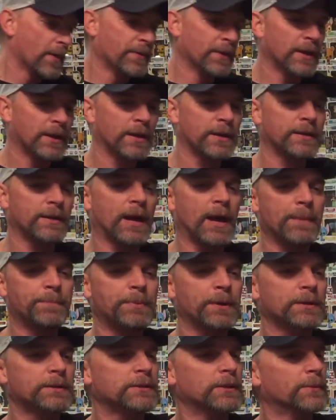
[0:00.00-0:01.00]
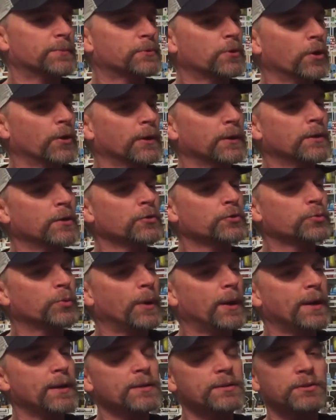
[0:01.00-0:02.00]
And then I picked up Carlito's
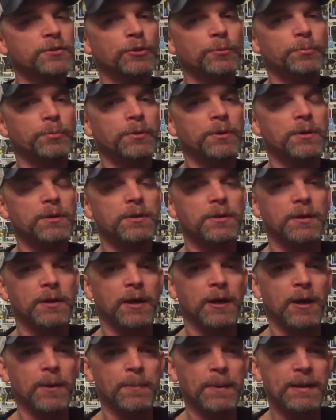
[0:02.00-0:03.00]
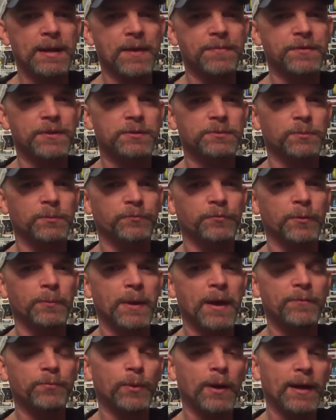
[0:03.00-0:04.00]
Way steelbook. Um, I got this one from
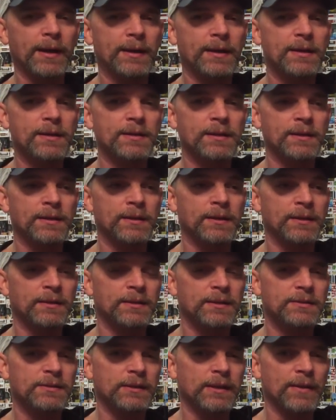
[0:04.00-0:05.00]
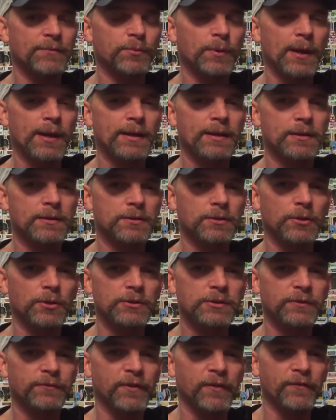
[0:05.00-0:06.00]
FYE. It, it is an FYE
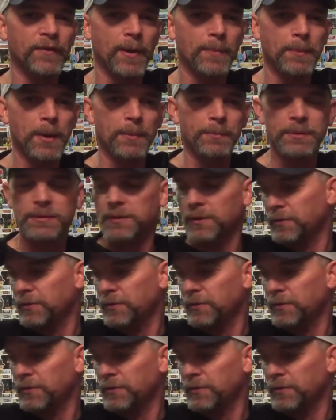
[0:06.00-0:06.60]
exclusive, if I'm not